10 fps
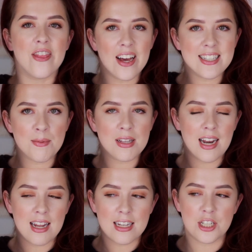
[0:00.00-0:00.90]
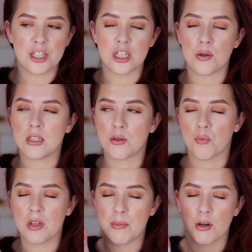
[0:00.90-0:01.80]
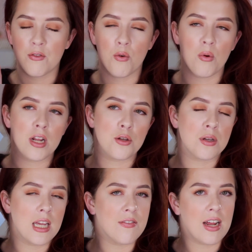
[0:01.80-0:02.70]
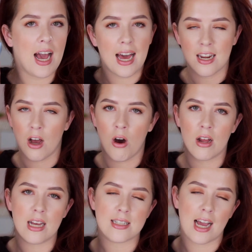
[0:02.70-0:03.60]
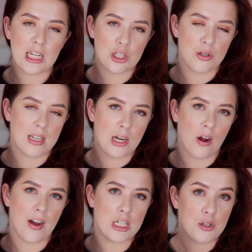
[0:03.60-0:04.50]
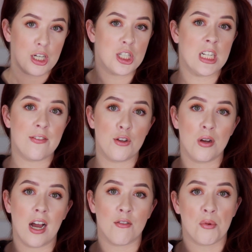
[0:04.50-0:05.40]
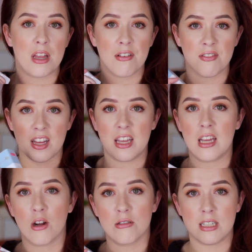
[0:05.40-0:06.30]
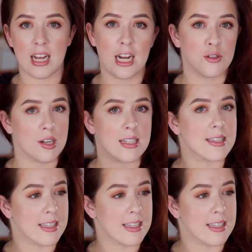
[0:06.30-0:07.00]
That is something that I like to do. It's a really beautiful one. You can even add it on as an extra layer of hydration if you have really flaky or dehydrated